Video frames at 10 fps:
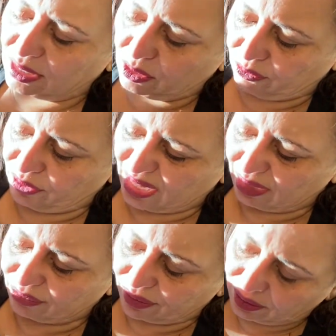your
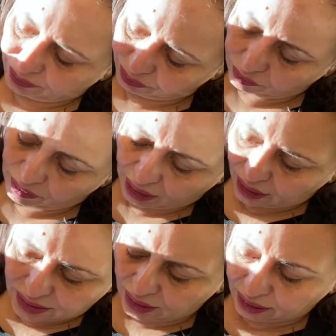falafel,
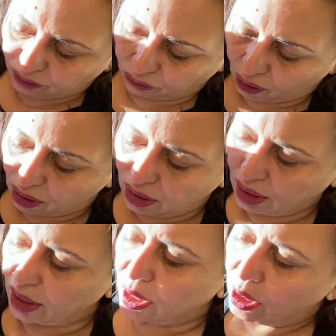there's nothing wrong,
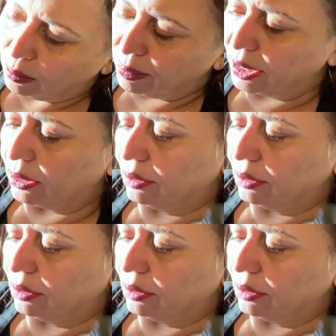but